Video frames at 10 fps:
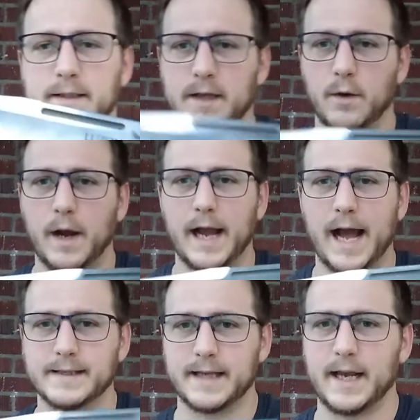So it
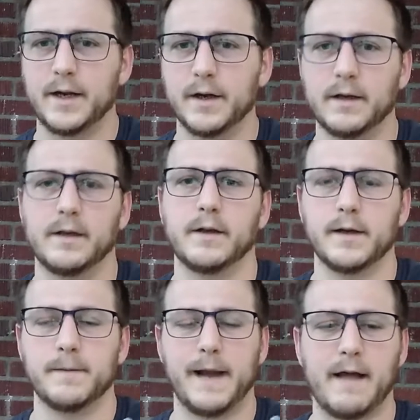has a good
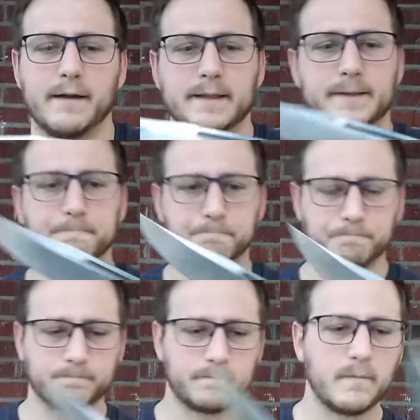balance.
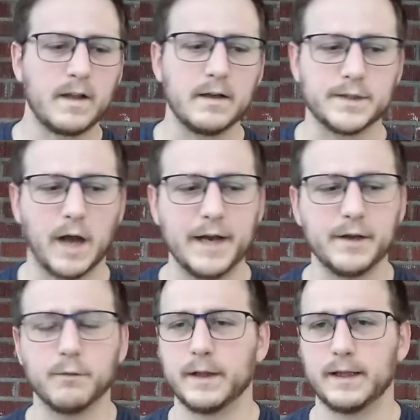So I
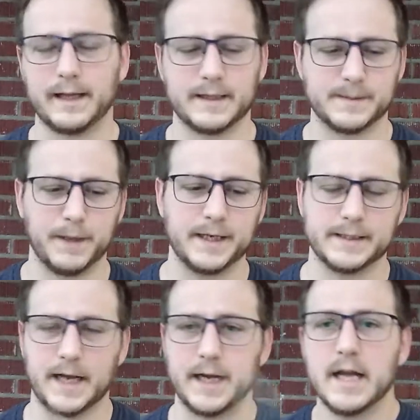do really like this blade
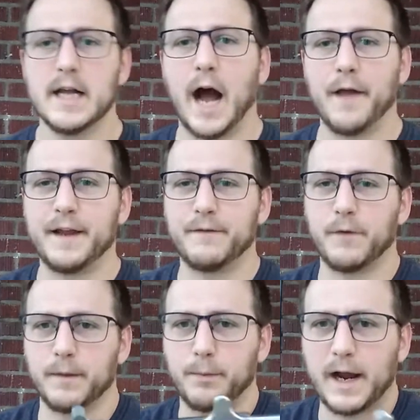design. I think
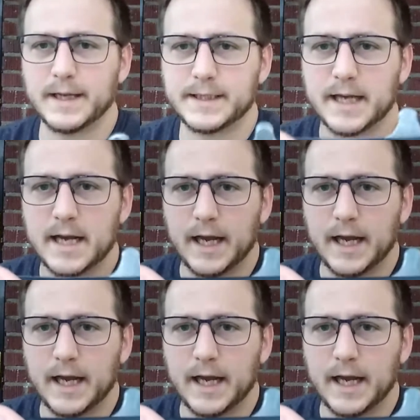for the price,